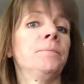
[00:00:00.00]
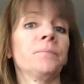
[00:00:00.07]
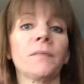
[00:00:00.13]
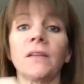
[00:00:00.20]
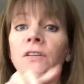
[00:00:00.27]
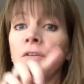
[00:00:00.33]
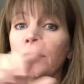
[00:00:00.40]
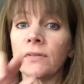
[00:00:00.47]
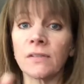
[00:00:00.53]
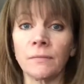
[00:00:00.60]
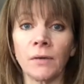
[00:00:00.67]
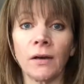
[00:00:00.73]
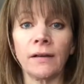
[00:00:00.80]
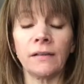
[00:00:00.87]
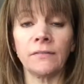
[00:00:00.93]
Use some
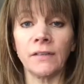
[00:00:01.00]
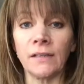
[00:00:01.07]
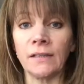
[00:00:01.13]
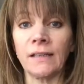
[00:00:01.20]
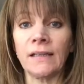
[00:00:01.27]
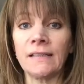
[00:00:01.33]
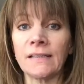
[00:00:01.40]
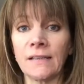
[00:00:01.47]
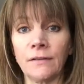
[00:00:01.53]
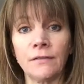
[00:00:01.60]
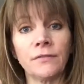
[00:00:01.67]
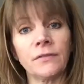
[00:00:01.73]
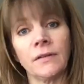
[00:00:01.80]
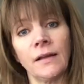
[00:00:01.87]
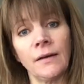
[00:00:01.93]
kind of an
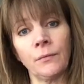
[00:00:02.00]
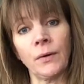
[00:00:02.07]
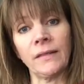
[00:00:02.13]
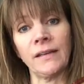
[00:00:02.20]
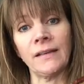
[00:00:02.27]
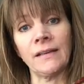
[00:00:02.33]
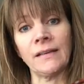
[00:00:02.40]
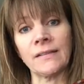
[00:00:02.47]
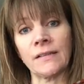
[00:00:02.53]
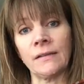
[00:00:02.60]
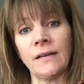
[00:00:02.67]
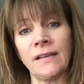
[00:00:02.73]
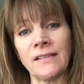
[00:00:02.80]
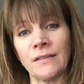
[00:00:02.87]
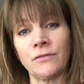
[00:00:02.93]
adhesive, and when the
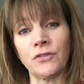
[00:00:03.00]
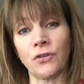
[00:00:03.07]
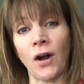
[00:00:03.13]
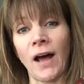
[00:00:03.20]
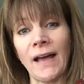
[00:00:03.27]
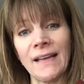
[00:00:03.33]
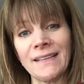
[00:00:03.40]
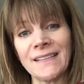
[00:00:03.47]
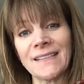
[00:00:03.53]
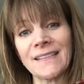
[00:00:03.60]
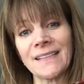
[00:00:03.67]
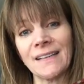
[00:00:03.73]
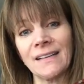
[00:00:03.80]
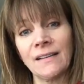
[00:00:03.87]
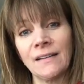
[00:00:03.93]
adhesive
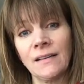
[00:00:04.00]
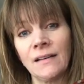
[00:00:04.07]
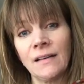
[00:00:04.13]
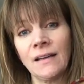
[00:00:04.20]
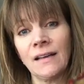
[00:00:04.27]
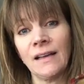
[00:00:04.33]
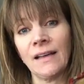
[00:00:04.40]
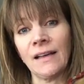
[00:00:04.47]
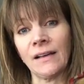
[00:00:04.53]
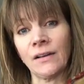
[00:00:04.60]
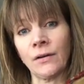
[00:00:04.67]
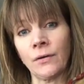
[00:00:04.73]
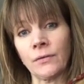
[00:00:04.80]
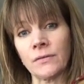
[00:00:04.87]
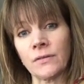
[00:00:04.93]
dries, it
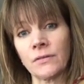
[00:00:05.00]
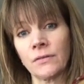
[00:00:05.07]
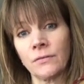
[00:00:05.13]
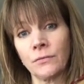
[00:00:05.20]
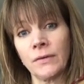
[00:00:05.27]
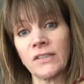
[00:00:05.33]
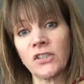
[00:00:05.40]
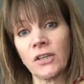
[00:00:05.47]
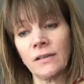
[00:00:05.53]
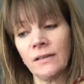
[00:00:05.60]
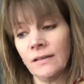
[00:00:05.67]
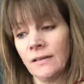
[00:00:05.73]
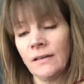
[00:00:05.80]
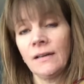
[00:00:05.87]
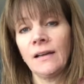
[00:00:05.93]
goes rigid,
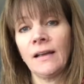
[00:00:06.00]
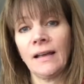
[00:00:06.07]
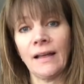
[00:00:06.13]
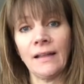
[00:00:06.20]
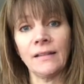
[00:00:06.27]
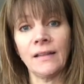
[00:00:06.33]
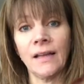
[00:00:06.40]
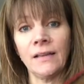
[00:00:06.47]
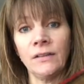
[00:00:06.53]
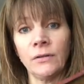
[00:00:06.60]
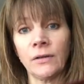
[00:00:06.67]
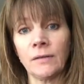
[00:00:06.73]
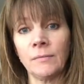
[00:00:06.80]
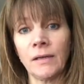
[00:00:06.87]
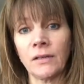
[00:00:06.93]
and then you
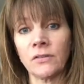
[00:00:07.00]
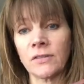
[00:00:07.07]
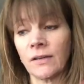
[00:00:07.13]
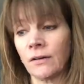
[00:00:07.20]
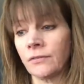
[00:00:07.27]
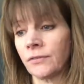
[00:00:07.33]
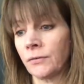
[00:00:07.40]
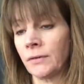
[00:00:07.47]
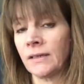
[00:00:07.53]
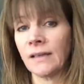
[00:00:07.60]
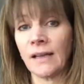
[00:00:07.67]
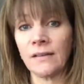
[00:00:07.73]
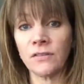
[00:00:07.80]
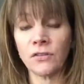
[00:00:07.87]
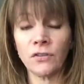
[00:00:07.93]
can make yourself a reed
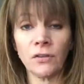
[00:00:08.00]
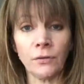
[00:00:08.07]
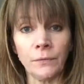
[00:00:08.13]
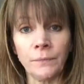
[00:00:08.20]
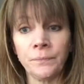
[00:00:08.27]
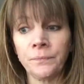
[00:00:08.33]
case too.